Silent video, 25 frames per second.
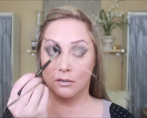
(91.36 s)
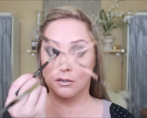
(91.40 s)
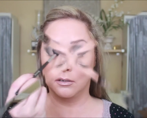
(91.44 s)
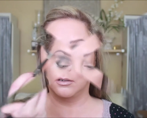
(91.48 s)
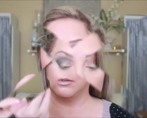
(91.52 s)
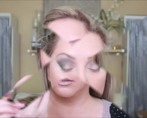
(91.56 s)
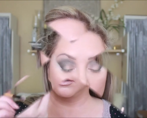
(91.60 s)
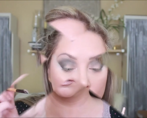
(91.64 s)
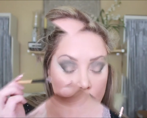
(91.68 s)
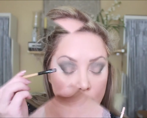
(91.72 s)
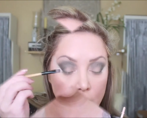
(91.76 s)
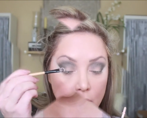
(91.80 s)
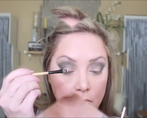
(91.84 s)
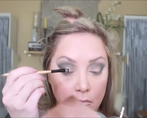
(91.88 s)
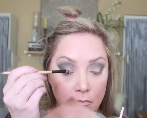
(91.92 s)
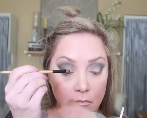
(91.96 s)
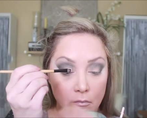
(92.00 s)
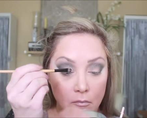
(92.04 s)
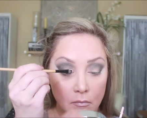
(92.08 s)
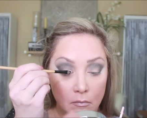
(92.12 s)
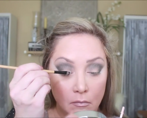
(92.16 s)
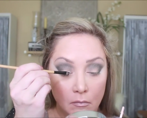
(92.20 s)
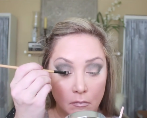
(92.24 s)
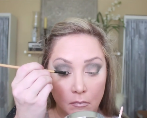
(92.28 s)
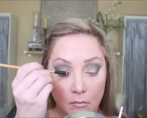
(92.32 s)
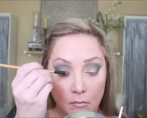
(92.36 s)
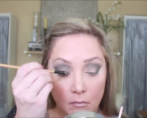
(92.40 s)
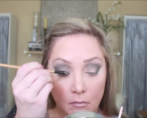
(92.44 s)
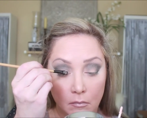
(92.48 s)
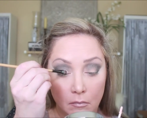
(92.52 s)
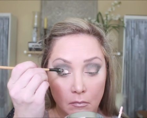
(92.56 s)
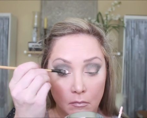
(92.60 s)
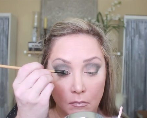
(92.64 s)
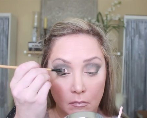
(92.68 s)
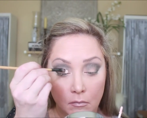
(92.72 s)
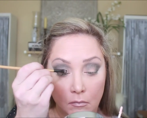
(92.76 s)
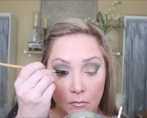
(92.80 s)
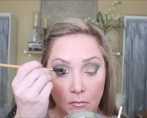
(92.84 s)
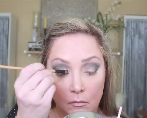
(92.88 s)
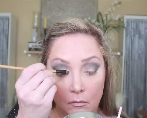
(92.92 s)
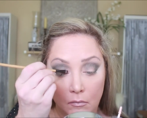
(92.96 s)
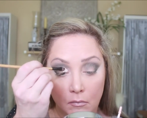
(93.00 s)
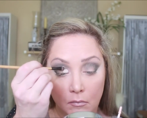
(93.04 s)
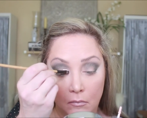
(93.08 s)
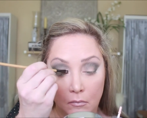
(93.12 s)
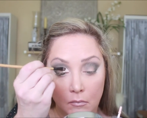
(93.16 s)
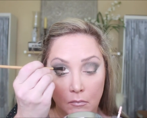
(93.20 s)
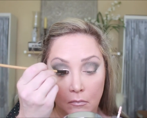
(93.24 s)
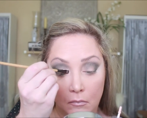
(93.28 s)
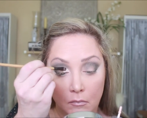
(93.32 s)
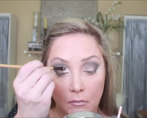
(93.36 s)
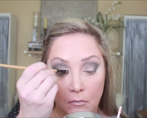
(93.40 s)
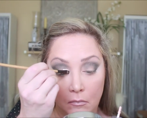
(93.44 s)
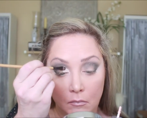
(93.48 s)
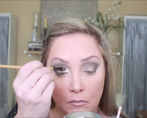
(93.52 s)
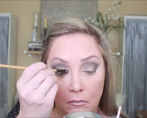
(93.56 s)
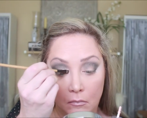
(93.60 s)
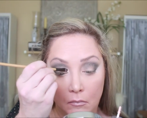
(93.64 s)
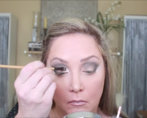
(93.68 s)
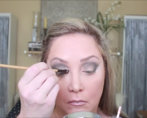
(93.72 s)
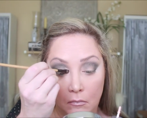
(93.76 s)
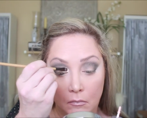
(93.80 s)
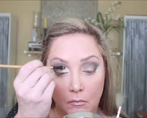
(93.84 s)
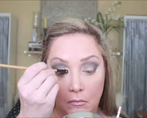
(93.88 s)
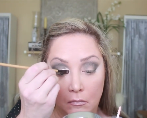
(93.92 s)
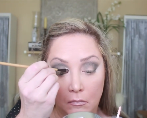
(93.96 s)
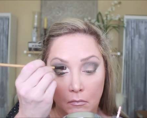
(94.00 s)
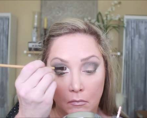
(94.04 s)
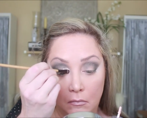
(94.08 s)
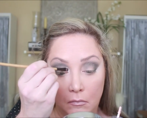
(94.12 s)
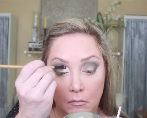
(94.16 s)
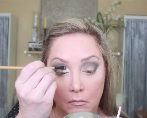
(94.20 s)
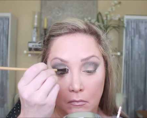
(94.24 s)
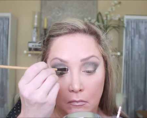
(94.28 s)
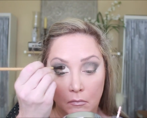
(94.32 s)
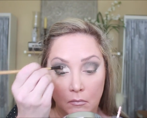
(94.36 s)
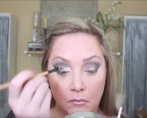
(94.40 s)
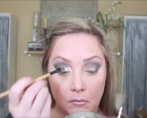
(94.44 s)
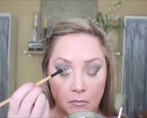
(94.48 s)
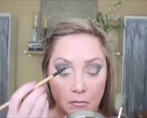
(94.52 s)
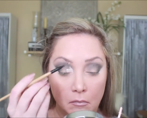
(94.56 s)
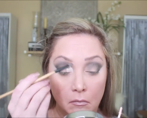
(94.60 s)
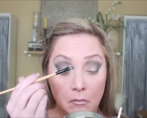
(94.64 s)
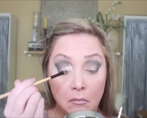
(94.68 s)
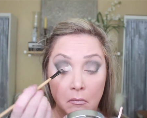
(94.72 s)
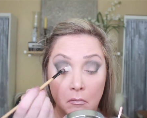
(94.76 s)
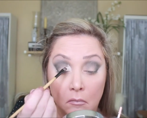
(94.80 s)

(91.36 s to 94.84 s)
(no one is talking)